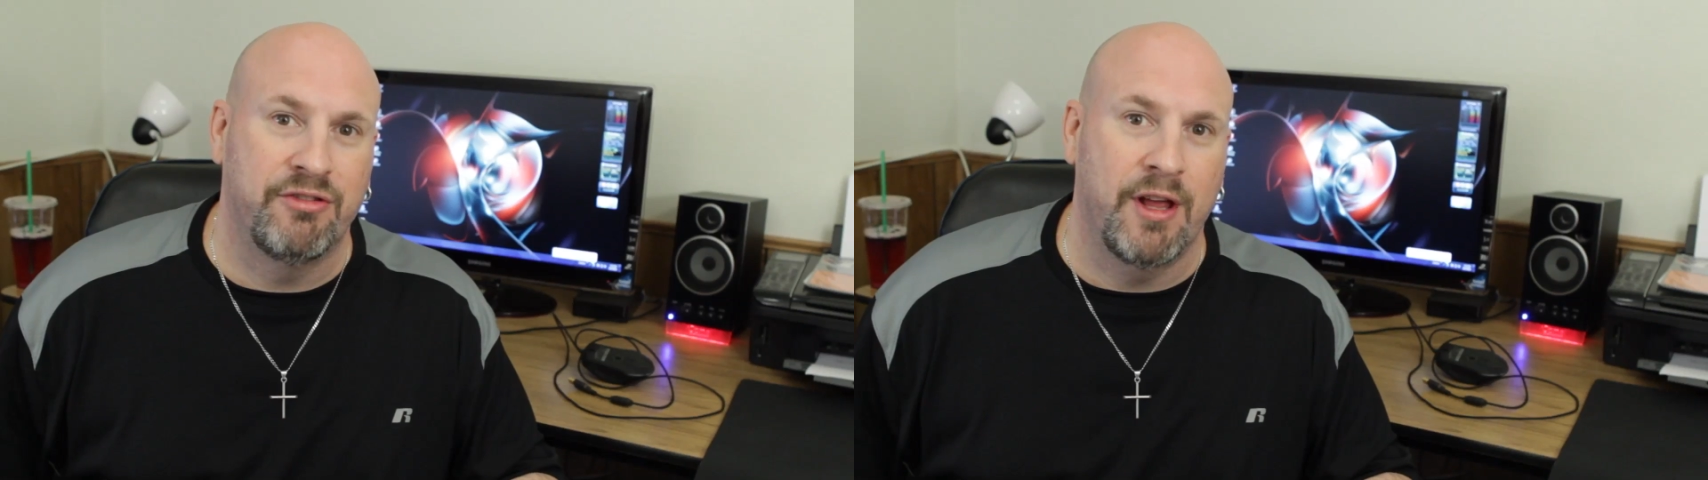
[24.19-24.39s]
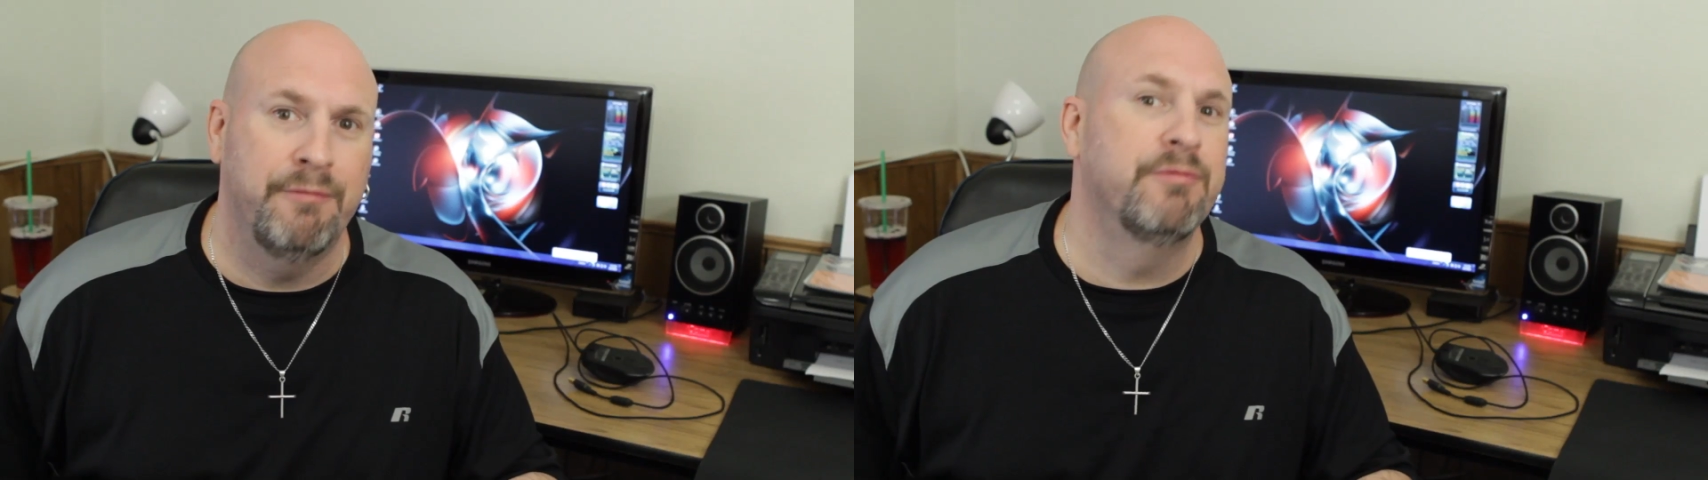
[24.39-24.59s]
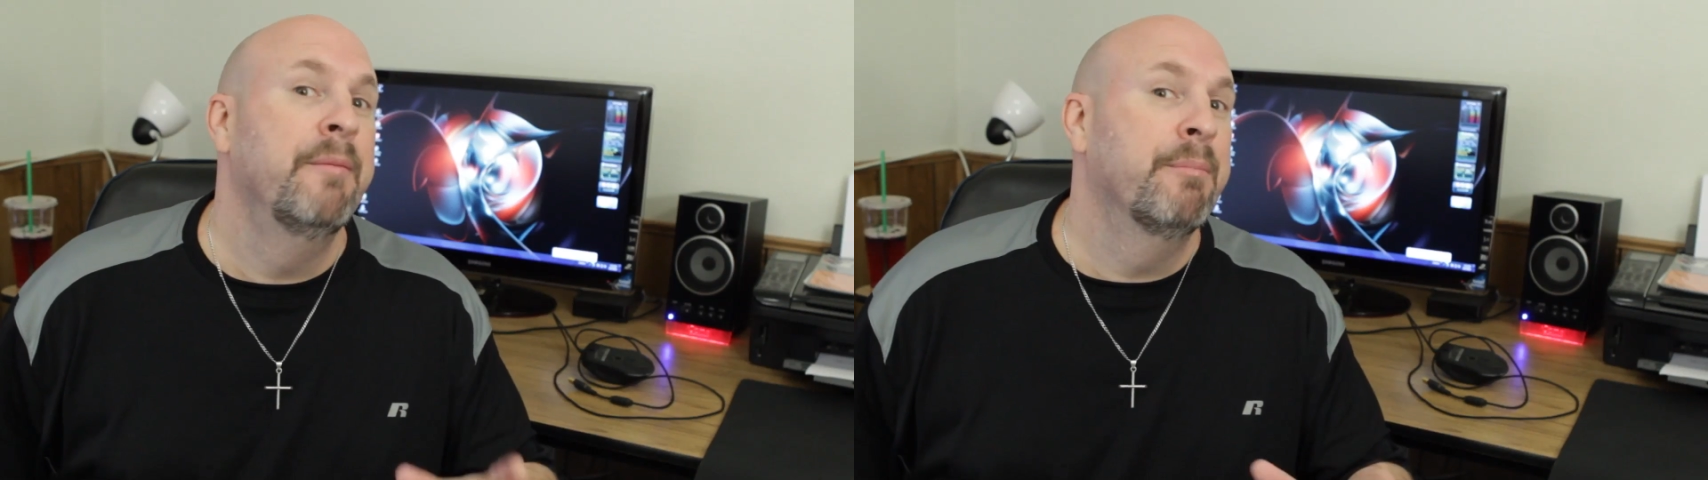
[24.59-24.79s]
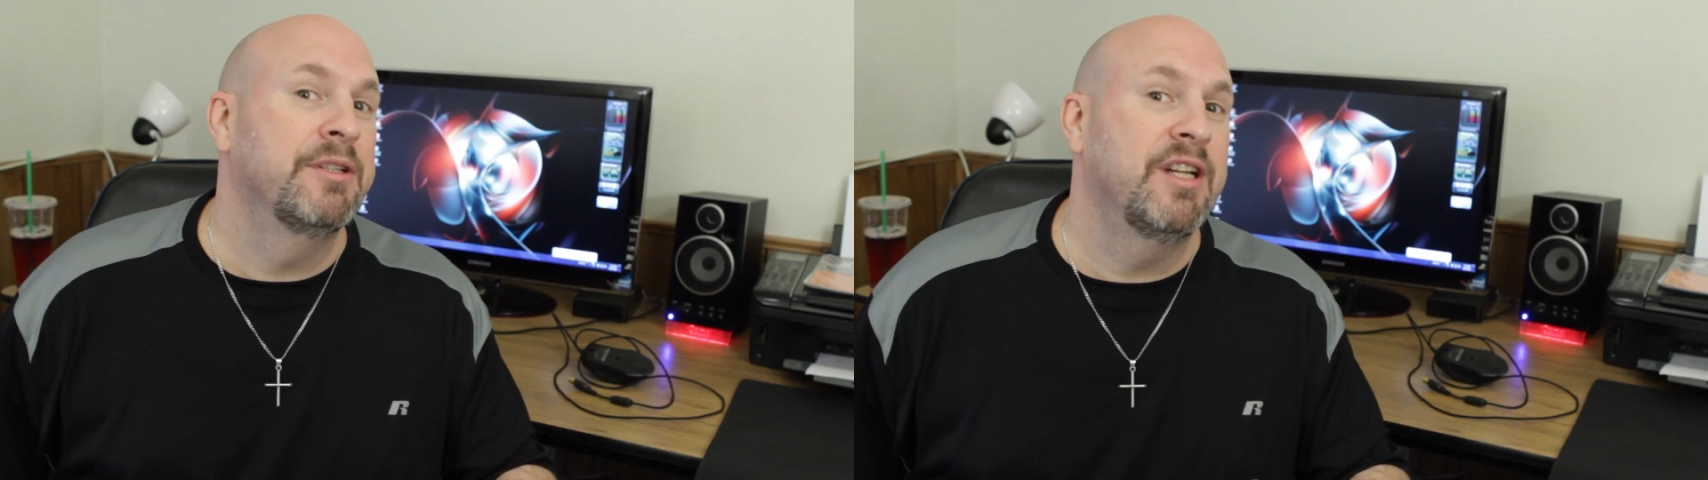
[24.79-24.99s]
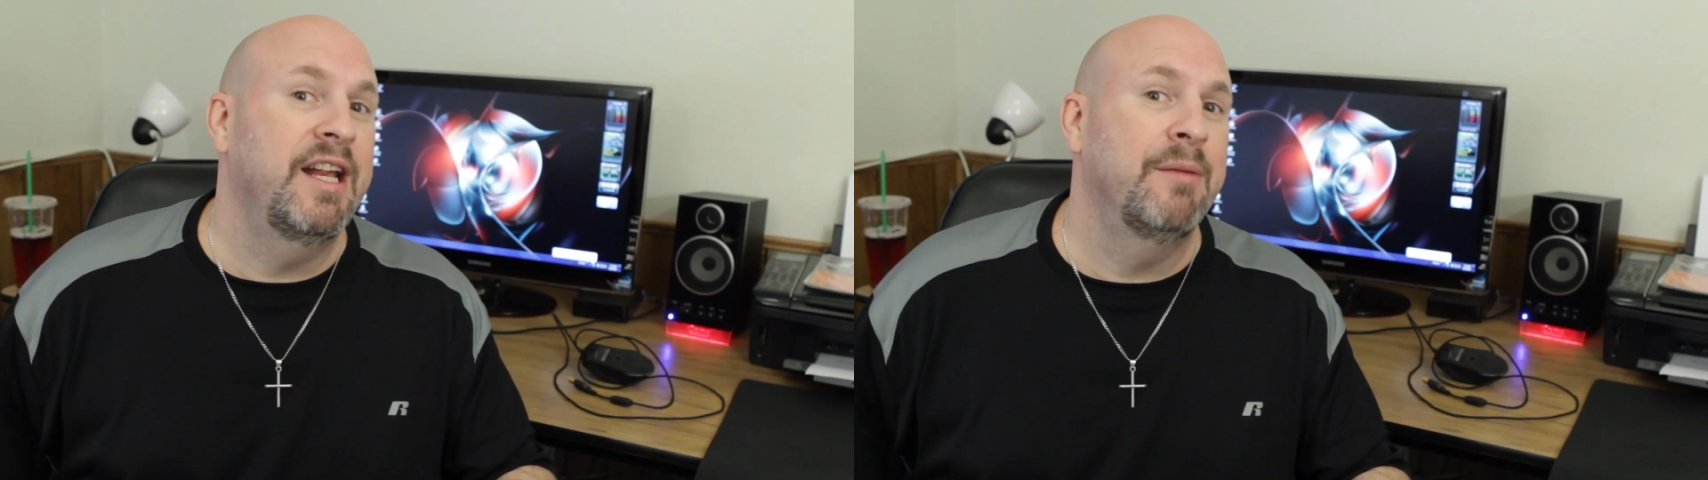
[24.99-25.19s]
itself.
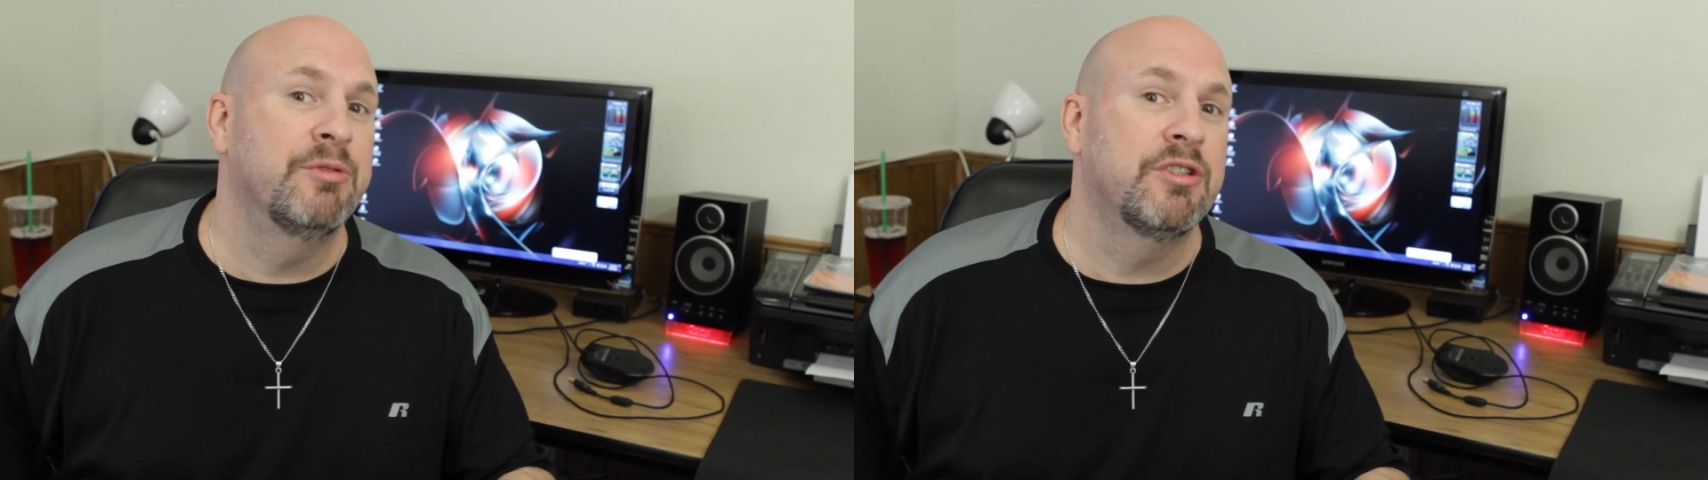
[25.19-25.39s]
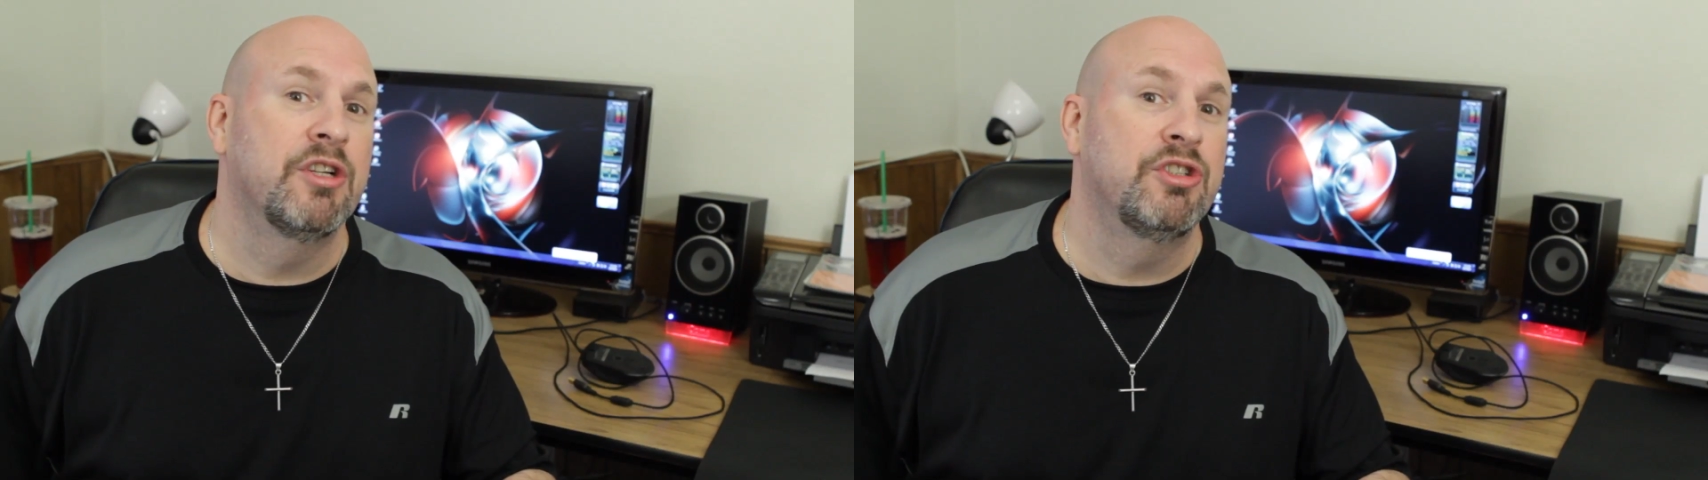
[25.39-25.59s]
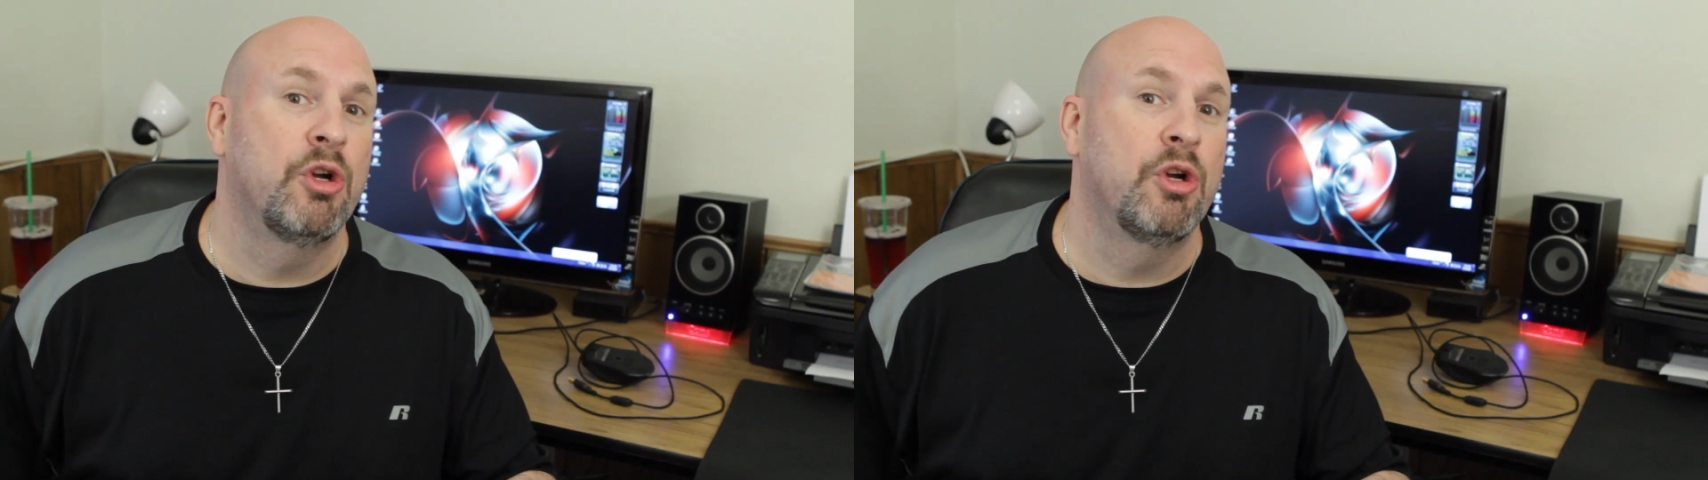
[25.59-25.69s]
But today I'm just going to